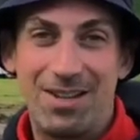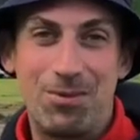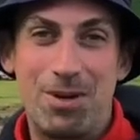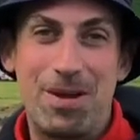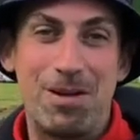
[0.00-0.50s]

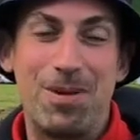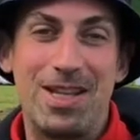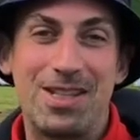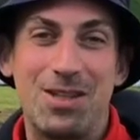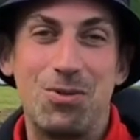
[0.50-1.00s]
what better
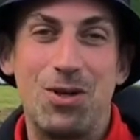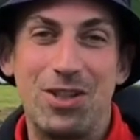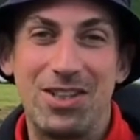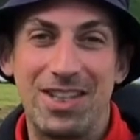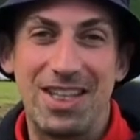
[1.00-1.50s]
place in the world
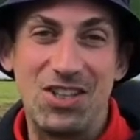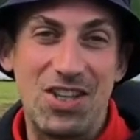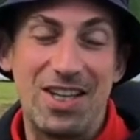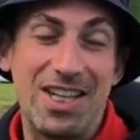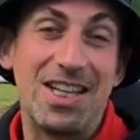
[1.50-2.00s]
is
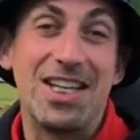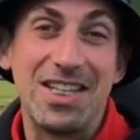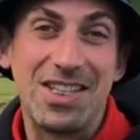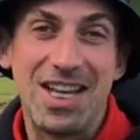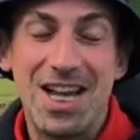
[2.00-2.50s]
there than this?